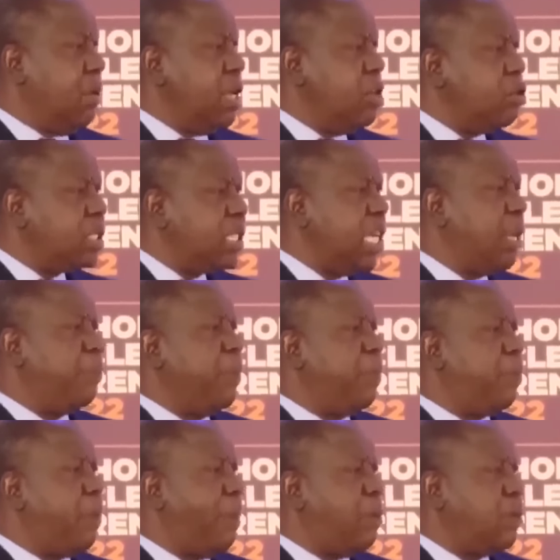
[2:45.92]
When you tell
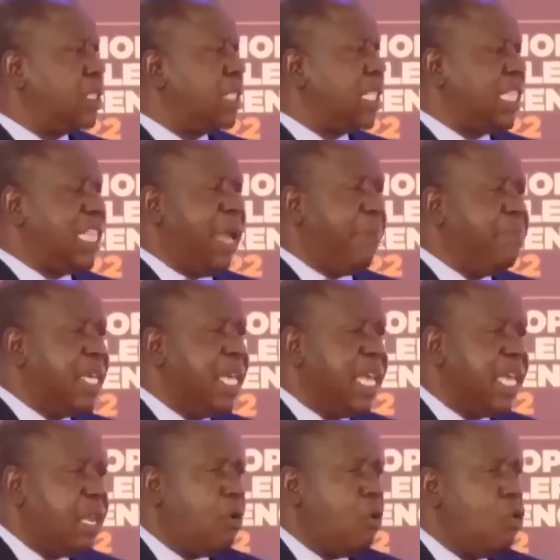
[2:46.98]
people about there
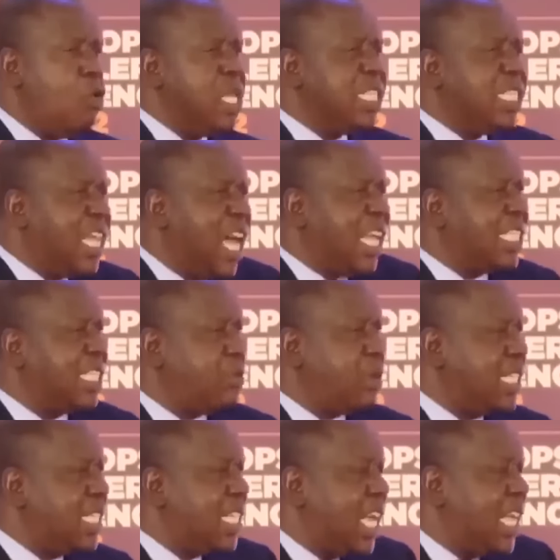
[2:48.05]
being who is that?
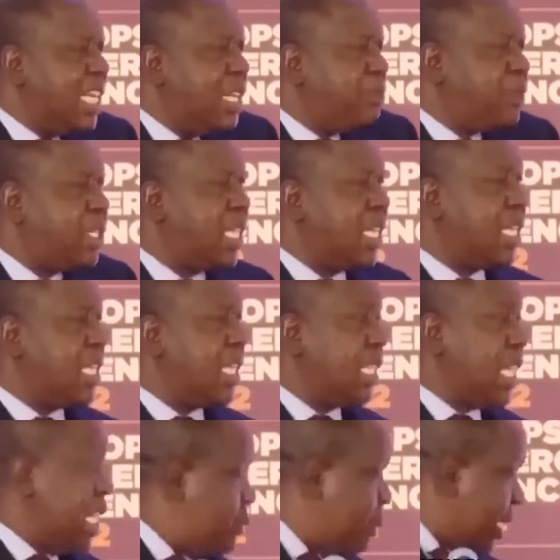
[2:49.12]
What is that deep
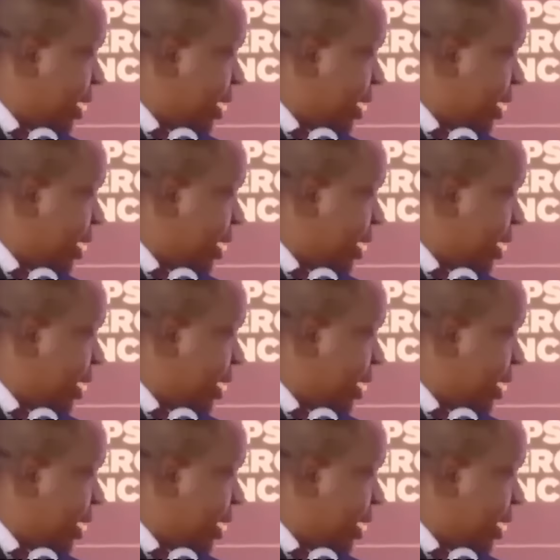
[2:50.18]
state? The